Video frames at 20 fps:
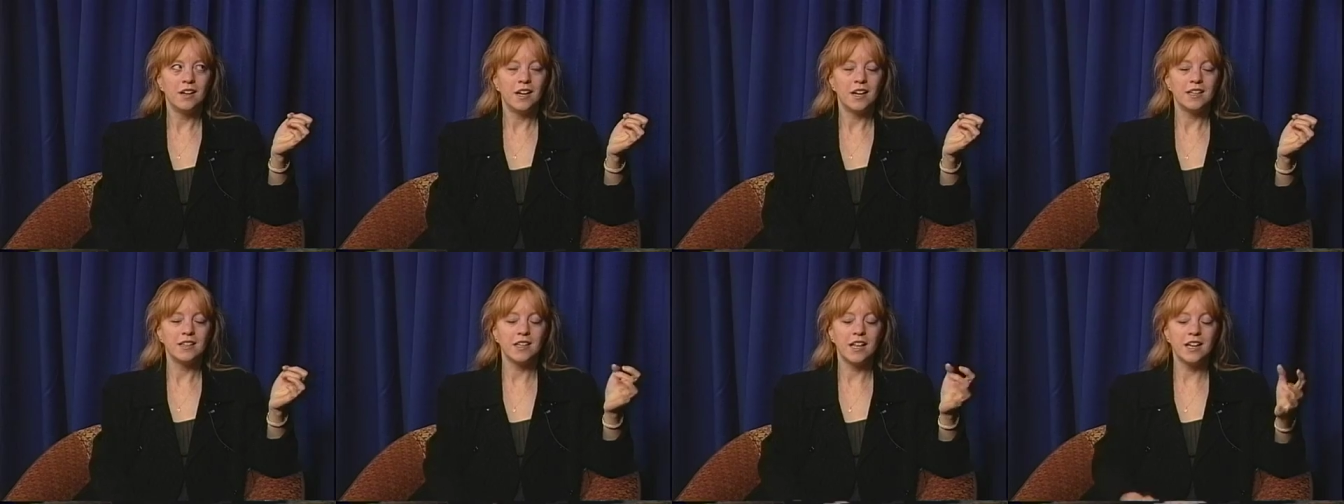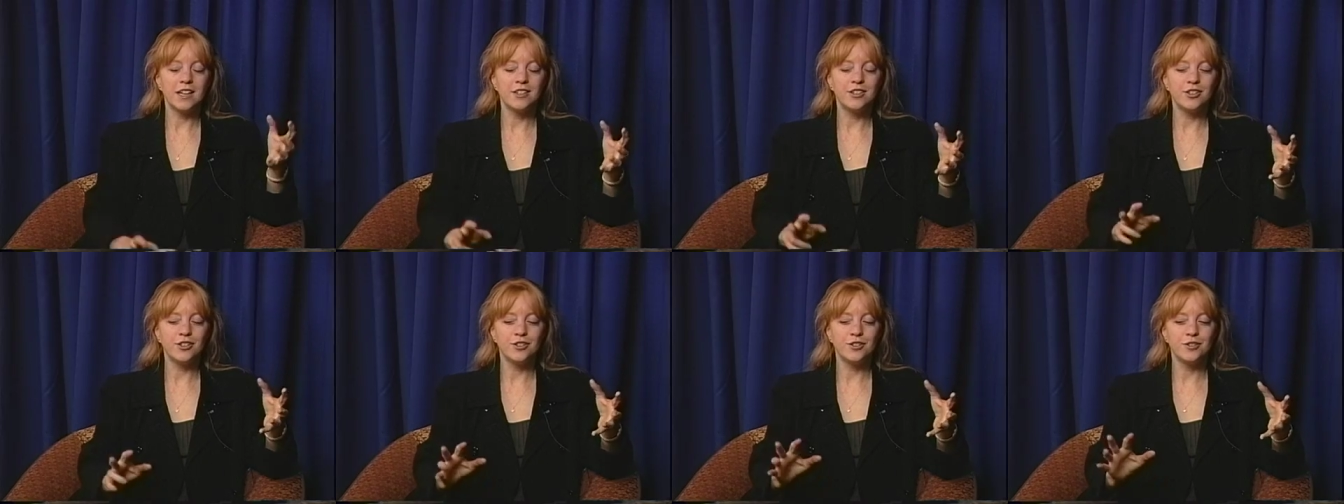I'd
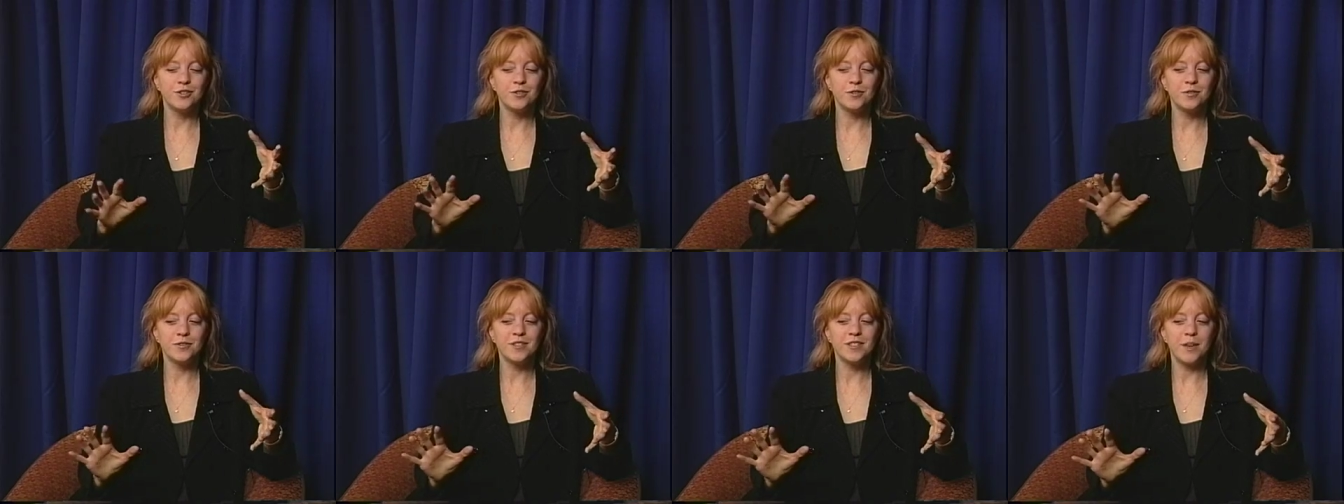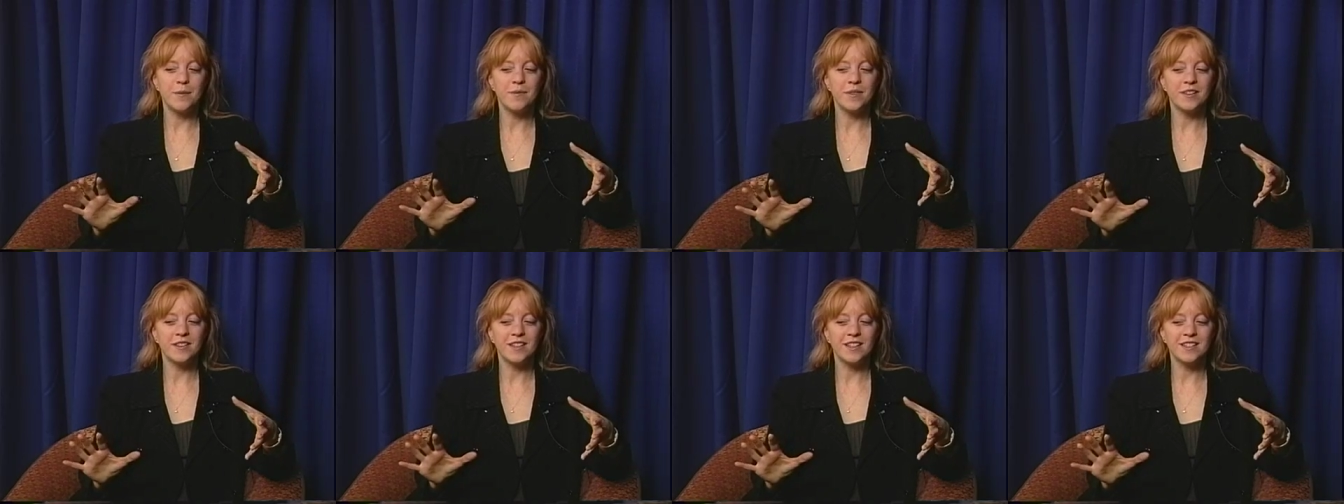like you to do
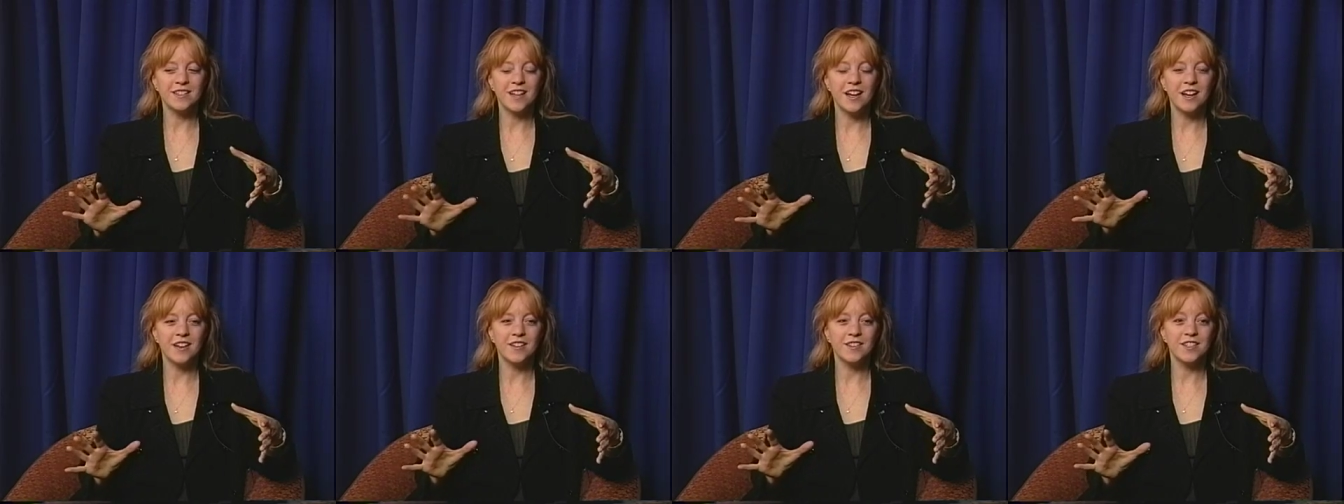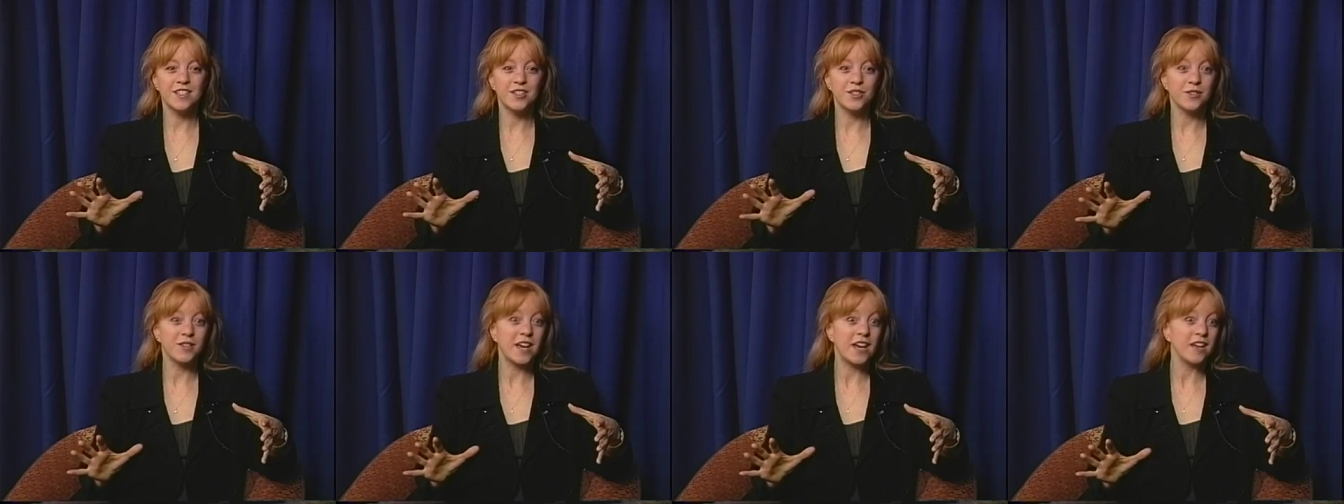something that's kind of
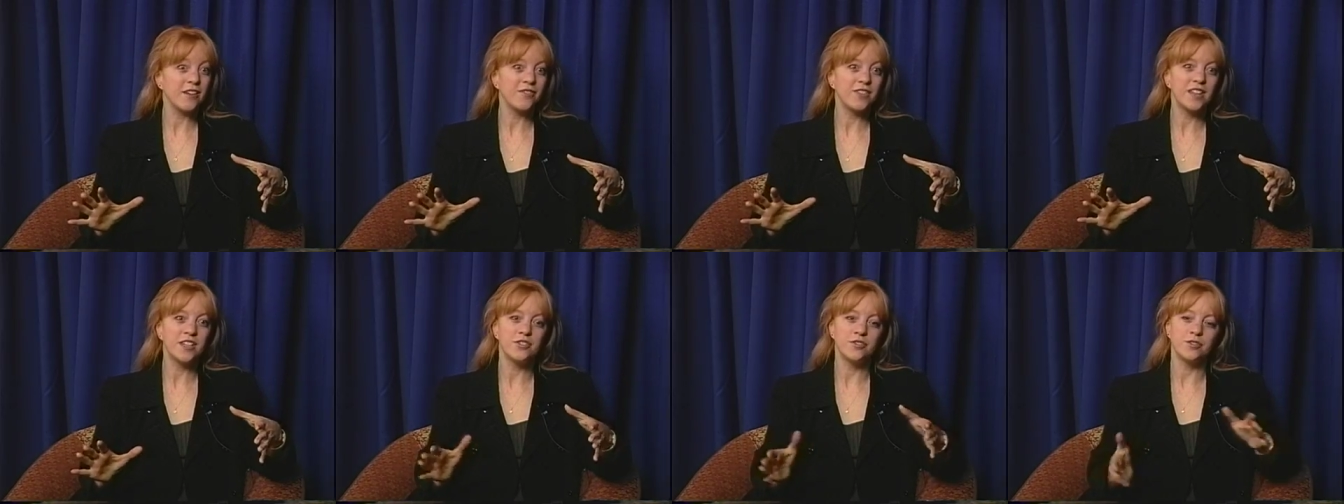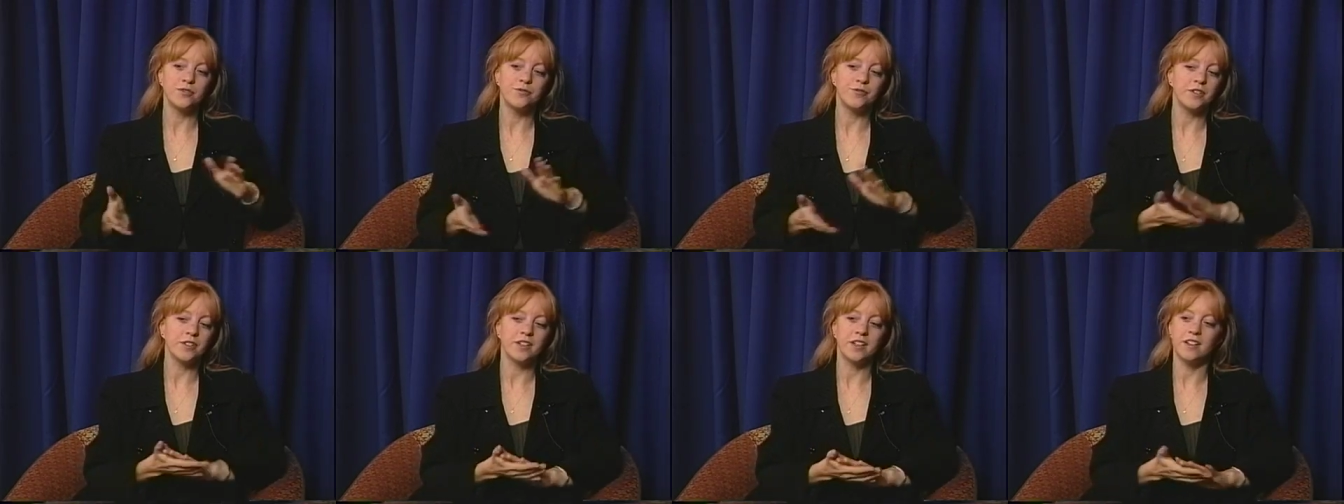this or that. If they do,
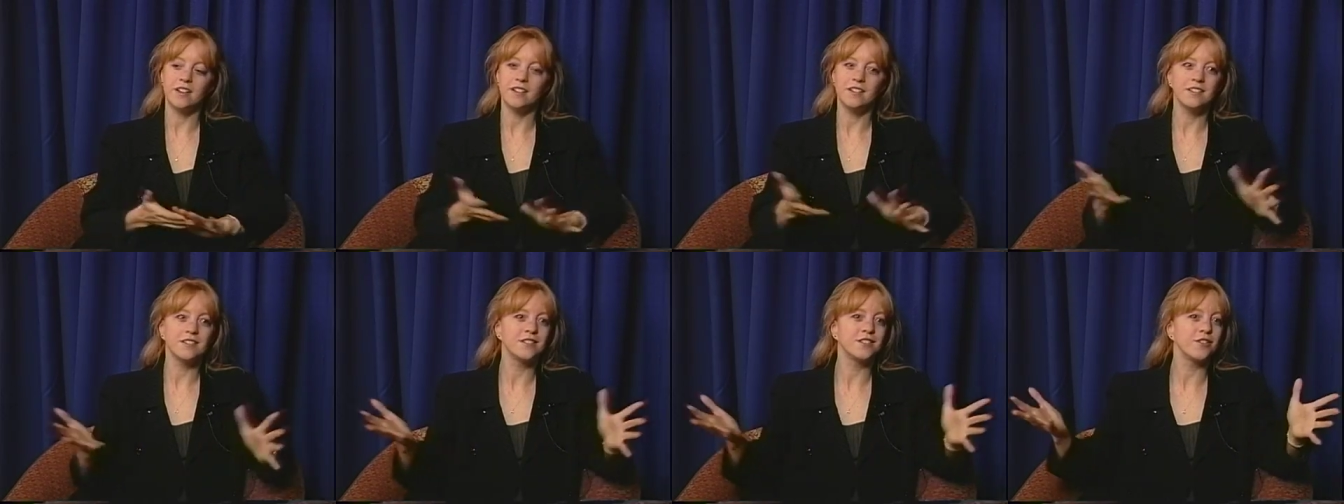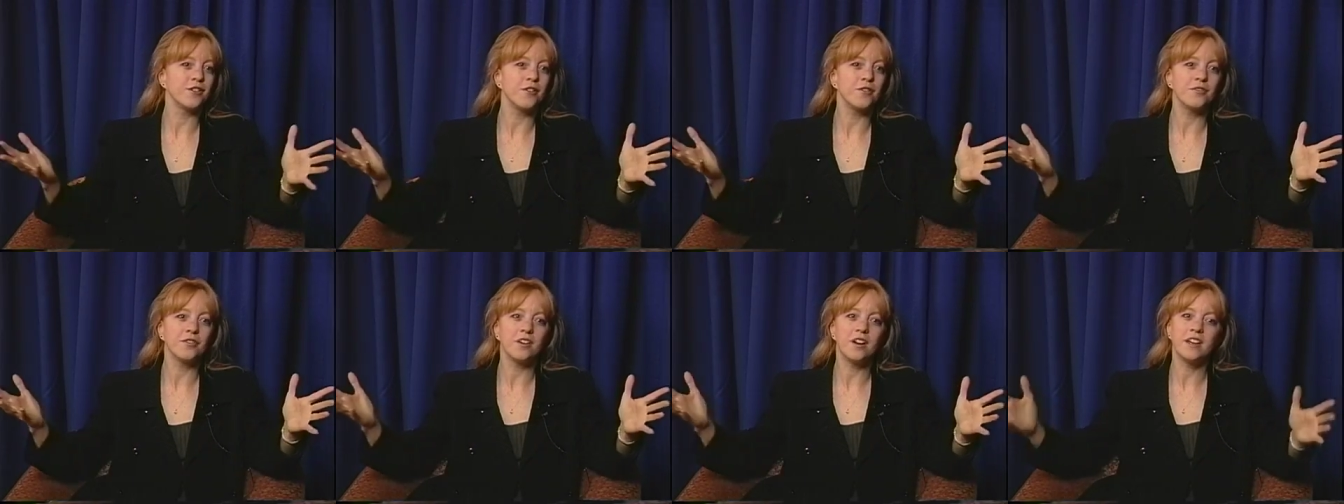forget it. It's
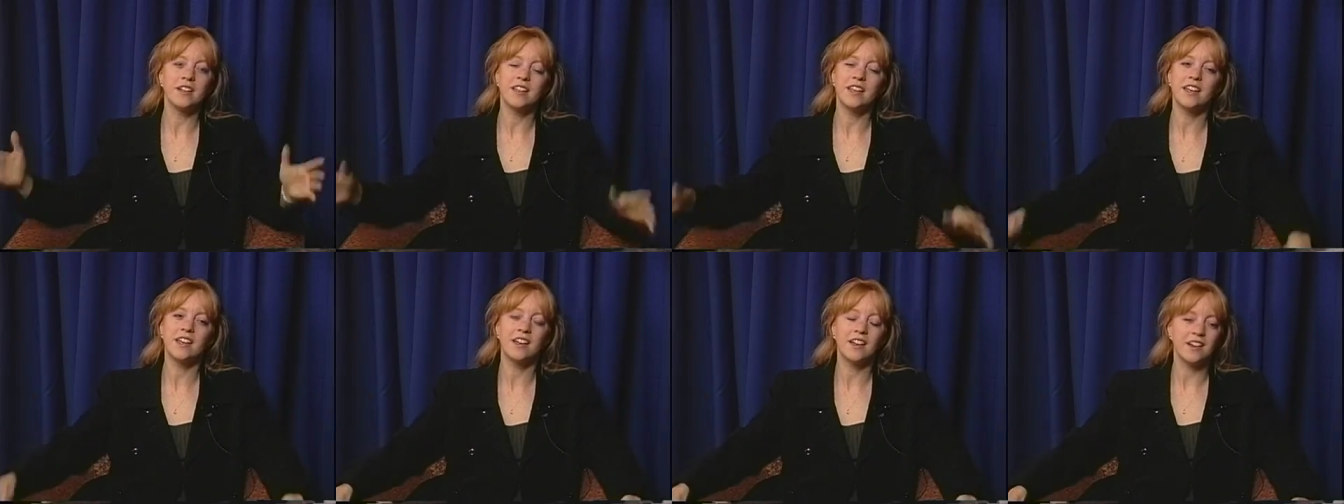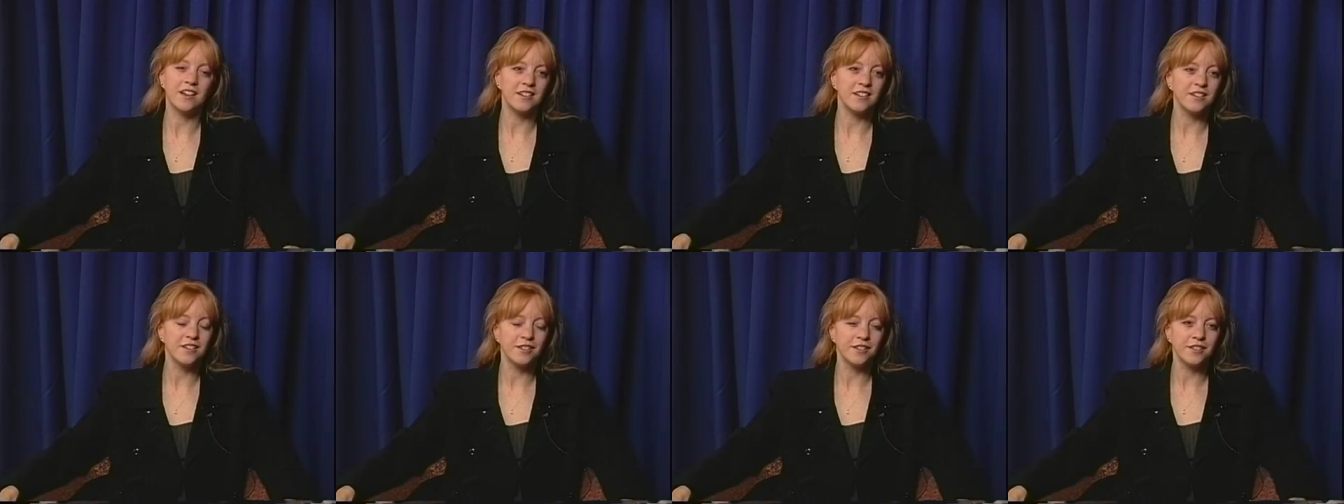over. I can't,
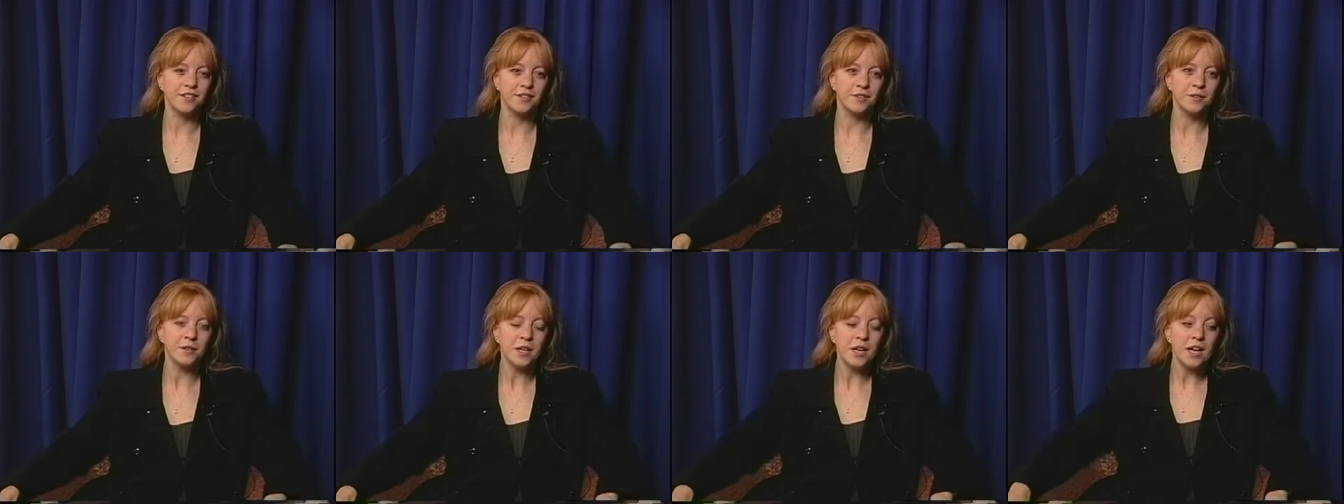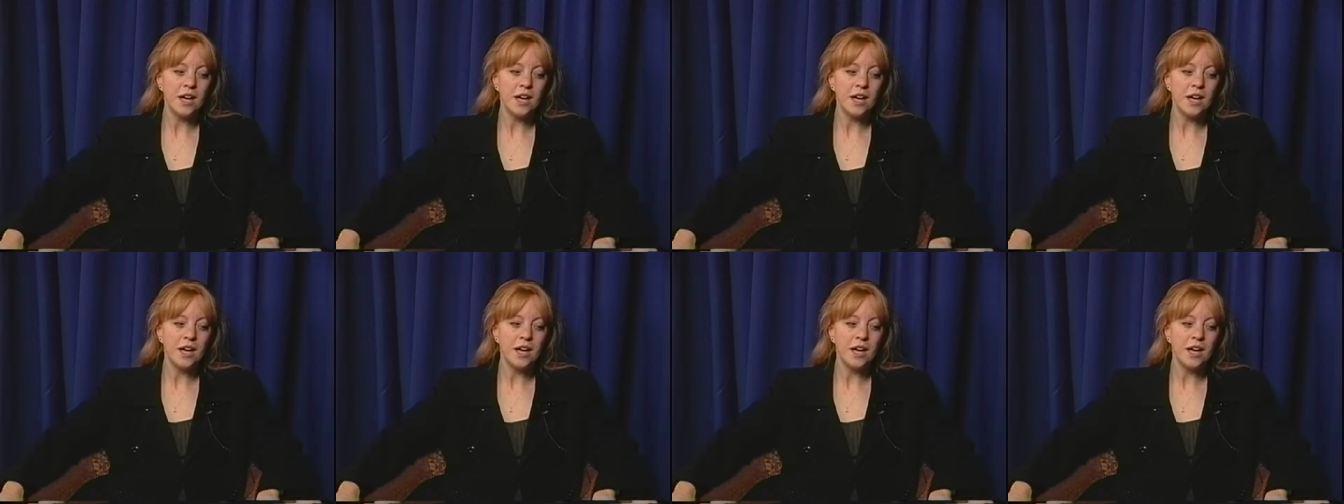you know.